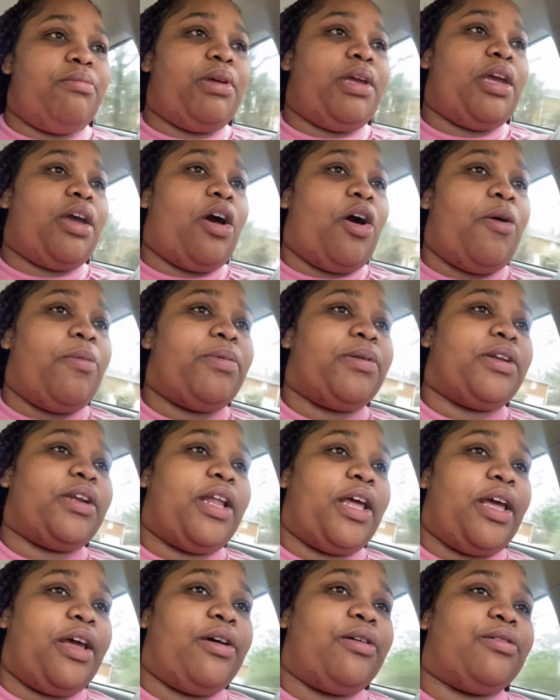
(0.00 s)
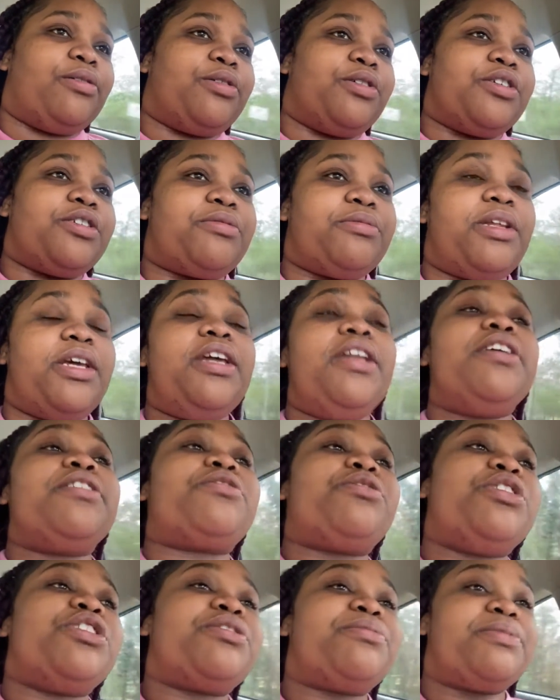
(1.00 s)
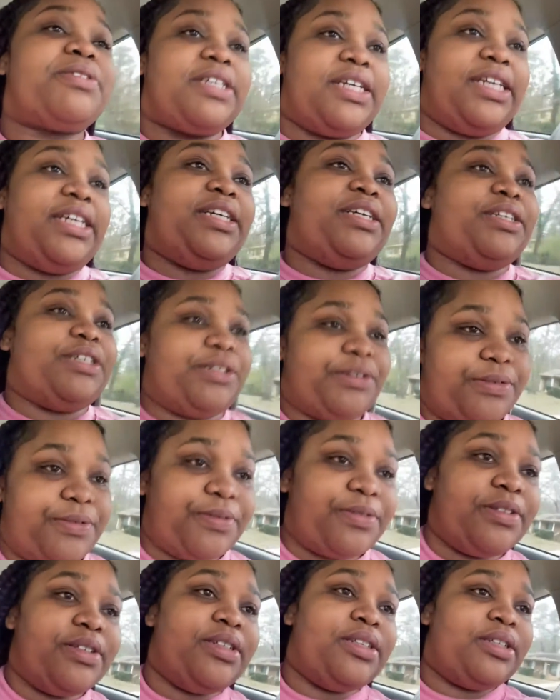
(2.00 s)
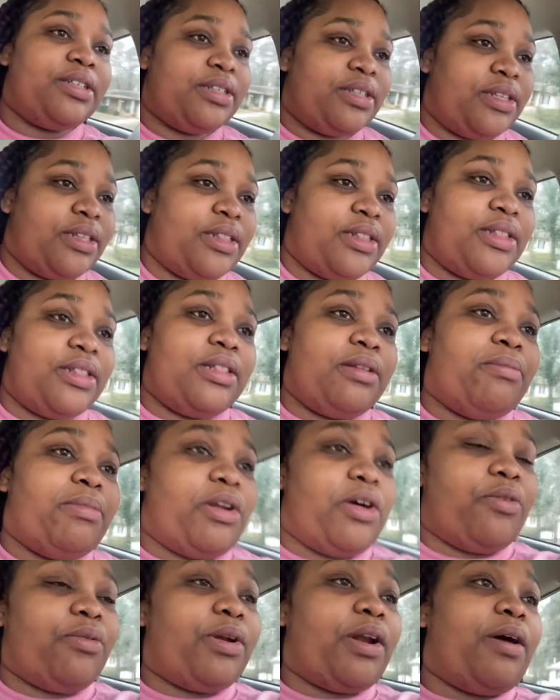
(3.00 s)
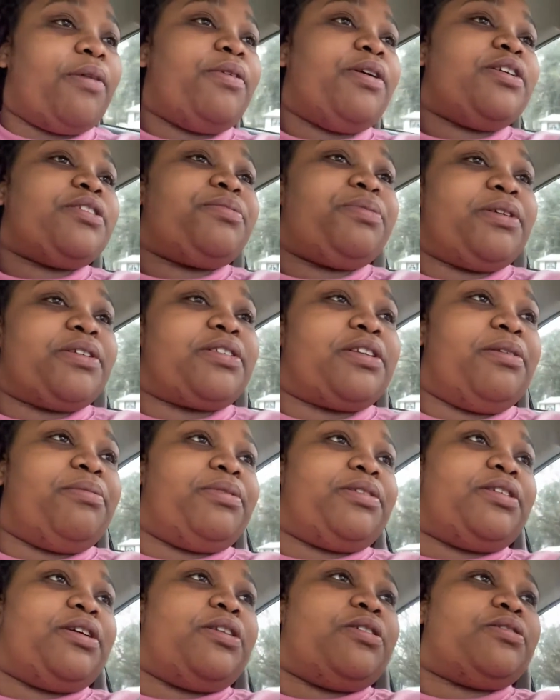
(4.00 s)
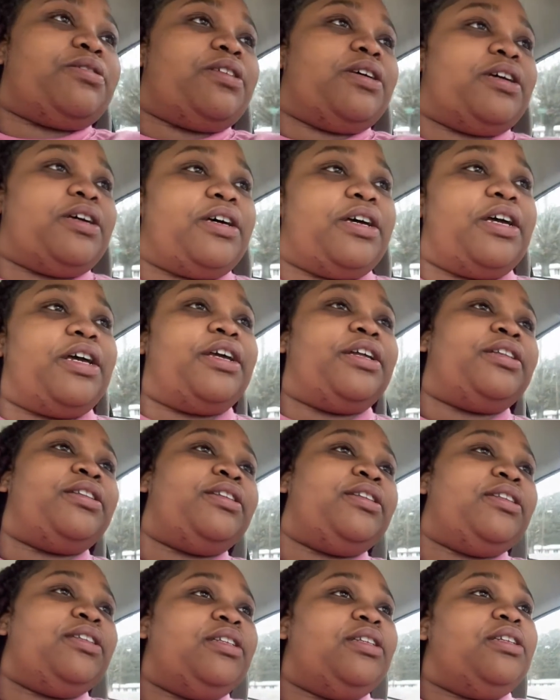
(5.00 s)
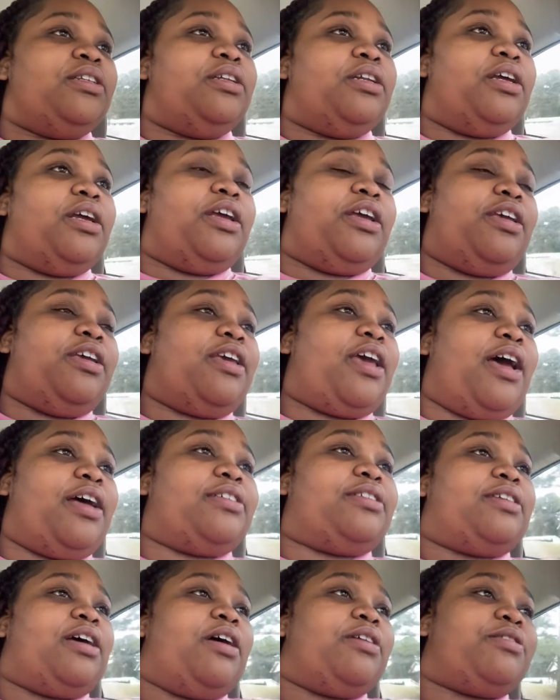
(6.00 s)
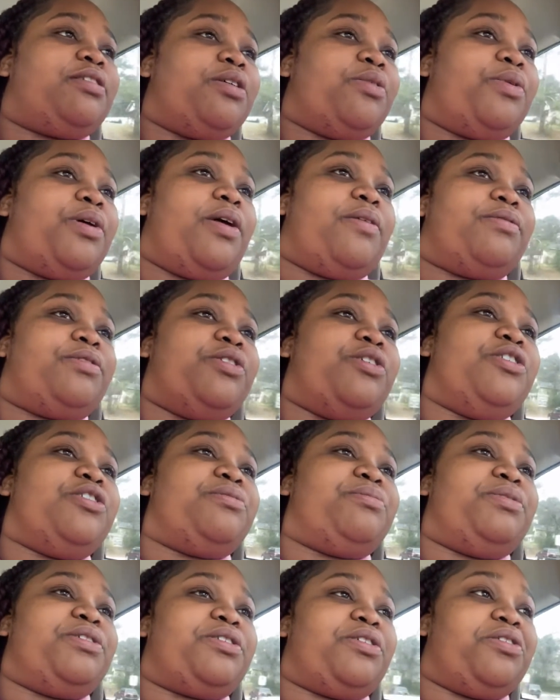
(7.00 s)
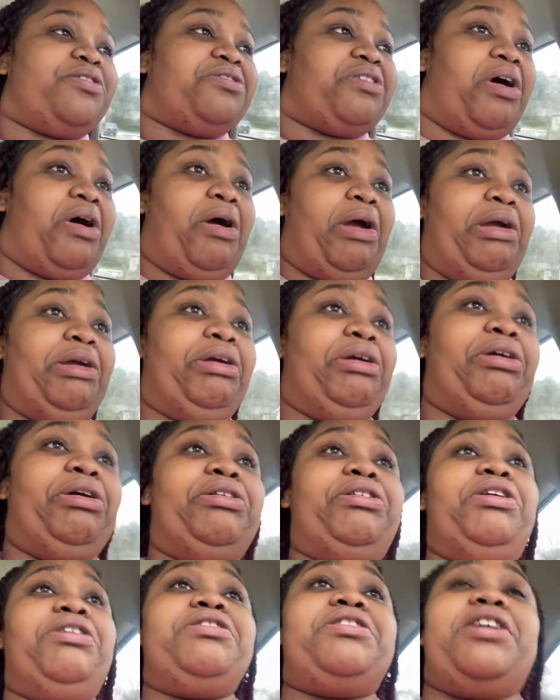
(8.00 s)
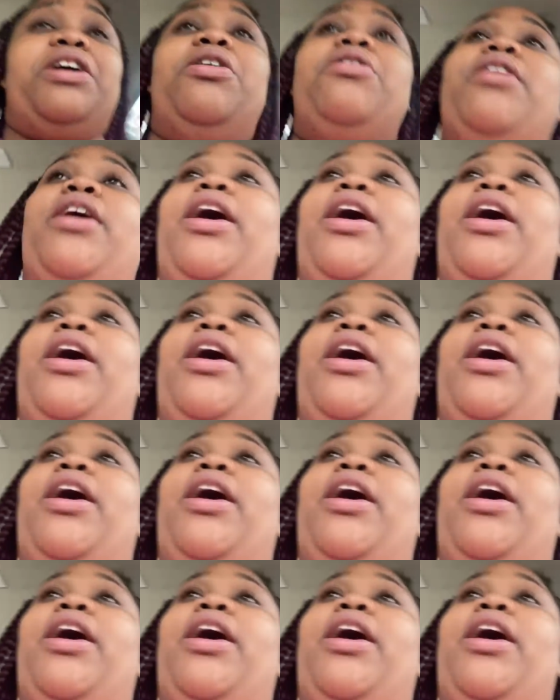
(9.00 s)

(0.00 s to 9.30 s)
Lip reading: Being open today on Christmas. Then it's Christmas Eve. But no, when I was supposed to get my toes done, he got salty or whatever towards me. So he's like, I ain't getting your toes done.